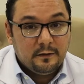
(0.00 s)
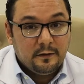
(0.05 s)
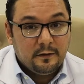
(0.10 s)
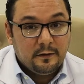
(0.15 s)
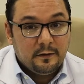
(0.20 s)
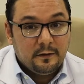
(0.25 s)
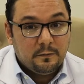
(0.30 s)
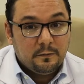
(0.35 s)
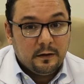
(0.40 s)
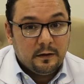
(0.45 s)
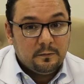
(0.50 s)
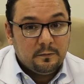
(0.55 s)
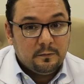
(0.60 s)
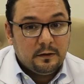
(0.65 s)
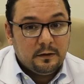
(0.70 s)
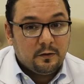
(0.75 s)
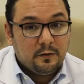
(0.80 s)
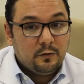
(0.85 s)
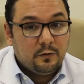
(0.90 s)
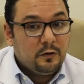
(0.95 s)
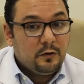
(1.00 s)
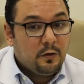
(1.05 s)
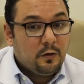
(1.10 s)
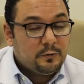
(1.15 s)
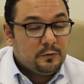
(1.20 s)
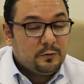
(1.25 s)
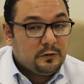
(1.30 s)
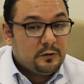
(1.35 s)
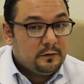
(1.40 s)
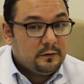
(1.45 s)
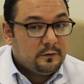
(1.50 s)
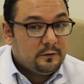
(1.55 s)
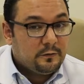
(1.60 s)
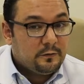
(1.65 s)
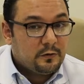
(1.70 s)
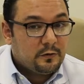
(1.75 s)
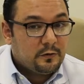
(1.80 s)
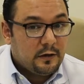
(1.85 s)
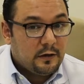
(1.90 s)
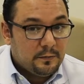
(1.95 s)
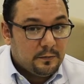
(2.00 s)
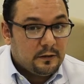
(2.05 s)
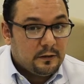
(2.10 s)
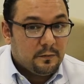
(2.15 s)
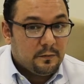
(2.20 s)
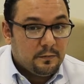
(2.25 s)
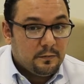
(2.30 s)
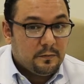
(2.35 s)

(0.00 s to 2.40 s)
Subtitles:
might be the only option for diabetic